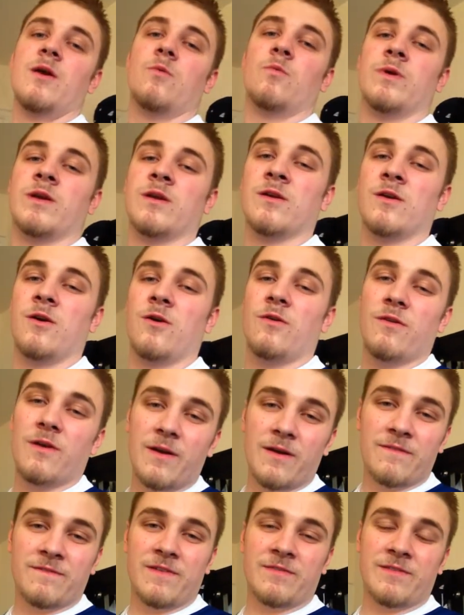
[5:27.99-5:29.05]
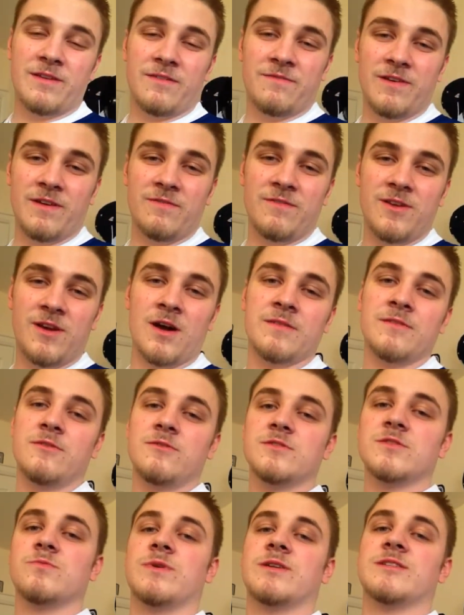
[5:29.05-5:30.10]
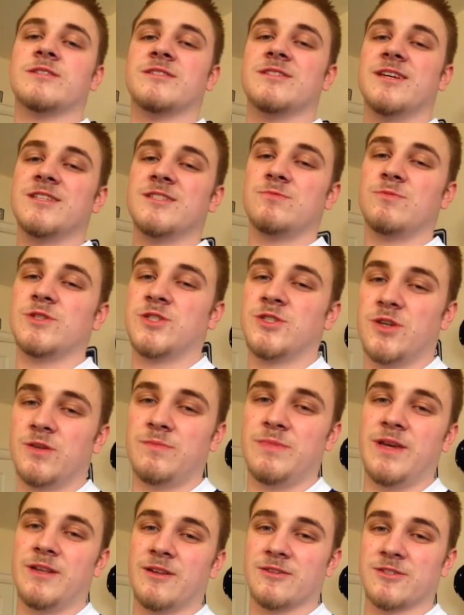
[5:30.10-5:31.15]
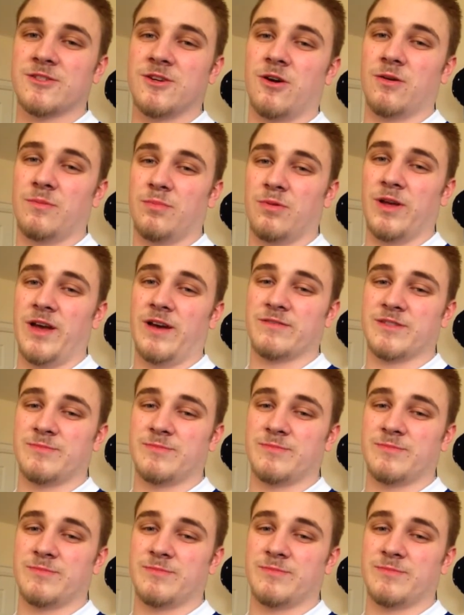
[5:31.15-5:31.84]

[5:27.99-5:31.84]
We can go 50 50 on those, win six. We should be in a solid playoff